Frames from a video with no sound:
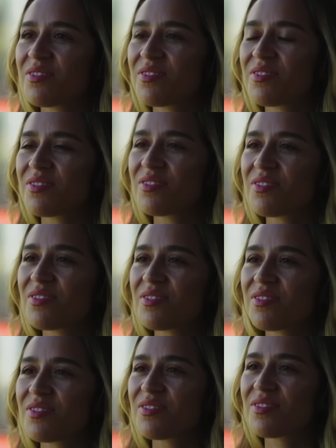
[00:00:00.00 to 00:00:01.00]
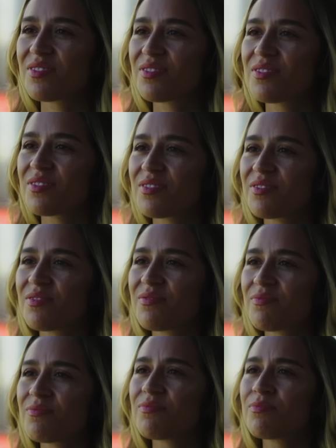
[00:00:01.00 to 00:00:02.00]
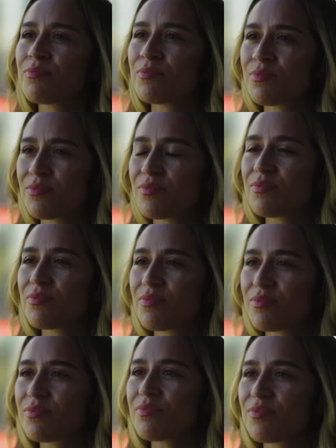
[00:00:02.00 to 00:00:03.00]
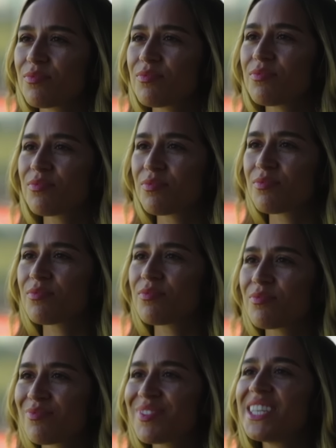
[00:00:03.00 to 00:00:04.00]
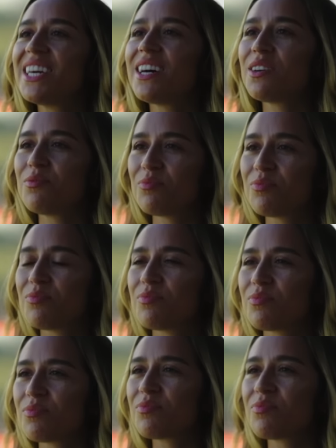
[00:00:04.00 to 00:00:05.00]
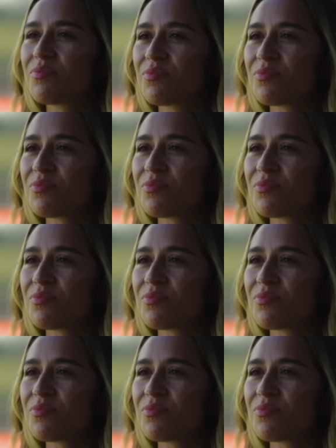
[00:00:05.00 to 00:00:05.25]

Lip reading: sometimes have to be a bit better aware of the risk reward, and that I mean sometimes they